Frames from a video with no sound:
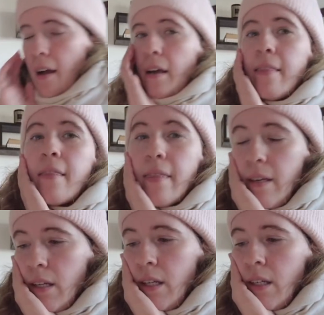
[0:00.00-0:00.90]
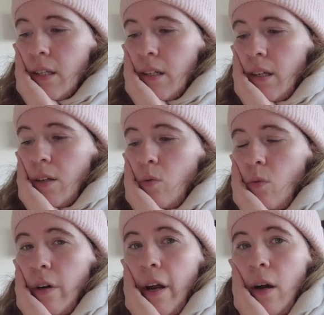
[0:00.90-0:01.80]
I think
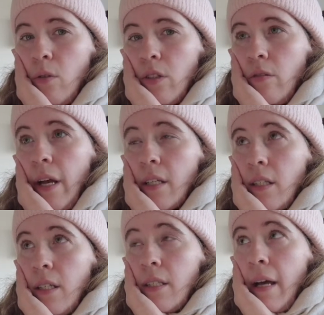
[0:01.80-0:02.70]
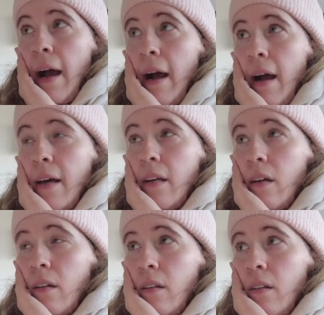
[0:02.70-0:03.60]
what I will do next is add
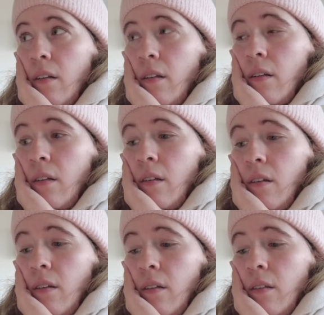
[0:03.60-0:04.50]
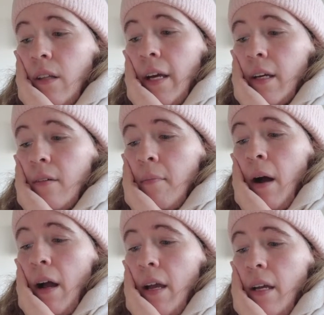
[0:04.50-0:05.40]
like
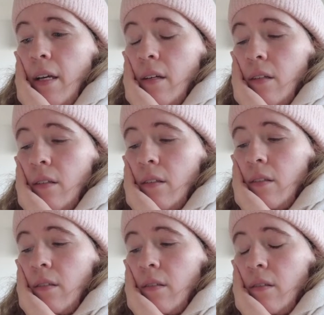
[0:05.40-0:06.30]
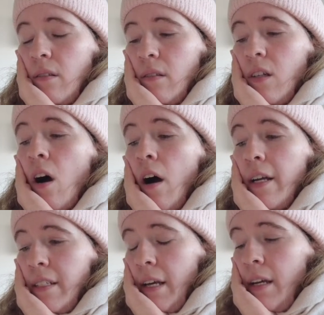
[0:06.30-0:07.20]
my
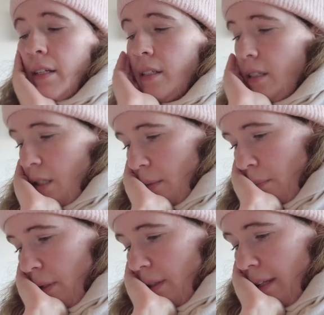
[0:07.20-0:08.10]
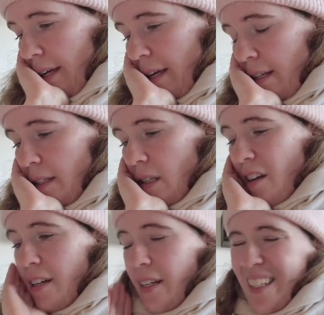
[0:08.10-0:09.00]
content plans
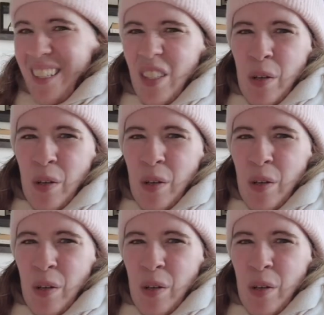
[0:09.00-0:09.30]
on here.